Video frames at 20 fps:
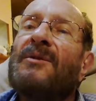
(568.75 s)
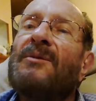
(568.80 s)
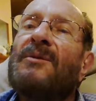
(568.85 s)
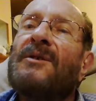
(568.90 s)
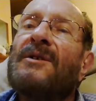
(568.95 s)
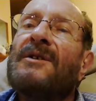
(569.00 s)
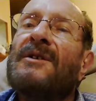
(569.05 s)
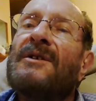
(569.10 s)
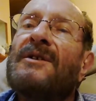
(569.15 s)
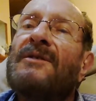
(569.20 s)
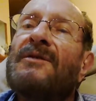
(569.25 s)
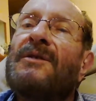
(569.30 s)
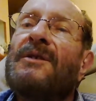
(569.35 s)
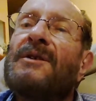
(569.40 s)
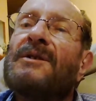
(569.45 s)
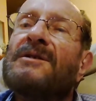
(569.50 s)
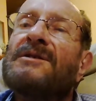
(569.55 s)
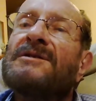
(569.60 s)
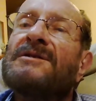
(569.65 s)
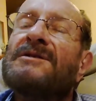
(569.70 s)
One of the
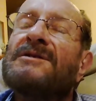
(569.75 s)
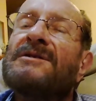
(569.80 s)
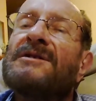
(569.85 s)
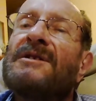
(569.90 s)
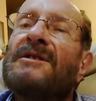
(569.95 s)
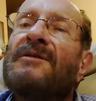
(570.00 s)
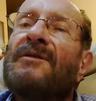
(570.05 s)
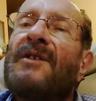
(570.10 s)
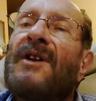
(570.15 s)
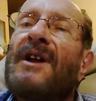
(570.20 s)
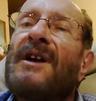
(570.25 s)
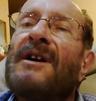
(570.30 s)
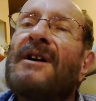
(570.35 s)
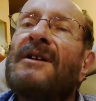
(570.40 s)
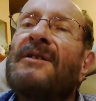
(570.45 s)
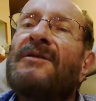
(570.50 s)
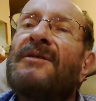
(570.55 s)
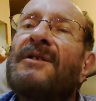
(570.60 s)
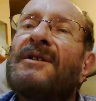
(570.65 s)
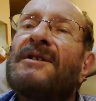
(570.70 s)
functions of
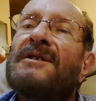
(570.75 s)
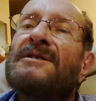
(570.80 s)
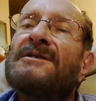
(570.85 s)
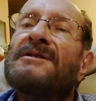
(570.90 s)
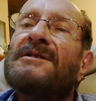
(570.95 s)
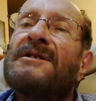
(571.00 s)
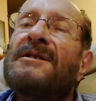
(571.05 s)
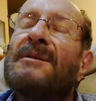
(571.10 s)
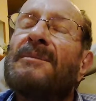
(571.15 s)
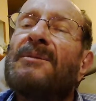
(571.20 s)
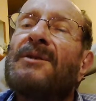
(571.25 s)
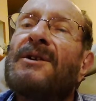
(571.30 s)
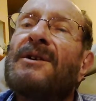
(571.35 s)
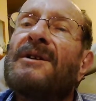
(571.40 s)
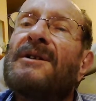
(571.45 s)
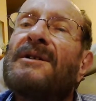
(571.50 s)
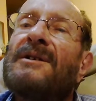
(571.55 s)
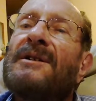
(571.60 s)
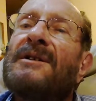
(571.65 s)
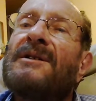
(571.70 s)
life is the
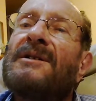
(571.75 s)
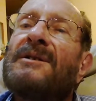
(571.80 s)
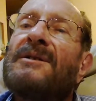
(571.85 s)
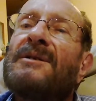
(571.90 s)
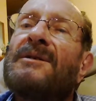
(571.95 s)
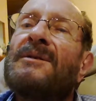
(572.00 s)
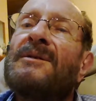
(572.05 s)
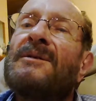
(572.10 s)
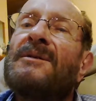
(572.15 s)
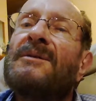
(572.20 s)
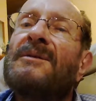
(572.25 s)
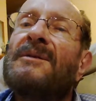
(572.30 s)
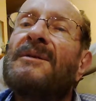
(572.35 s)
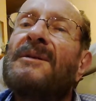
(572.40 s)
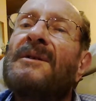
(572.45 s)
ability to